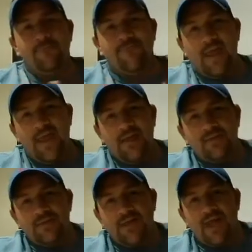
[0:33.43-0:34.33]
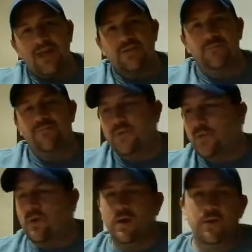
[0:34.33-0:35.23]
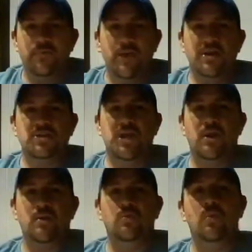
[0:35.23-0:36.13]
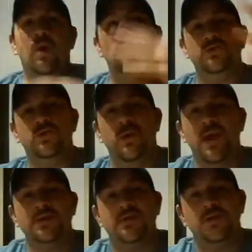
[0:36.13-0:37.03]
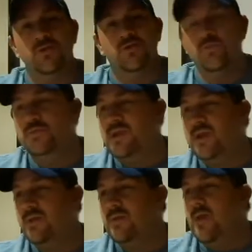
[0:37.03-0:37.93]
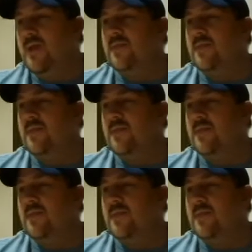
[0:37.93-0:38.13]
fan slash viewer of my channel who also has a YouTube channel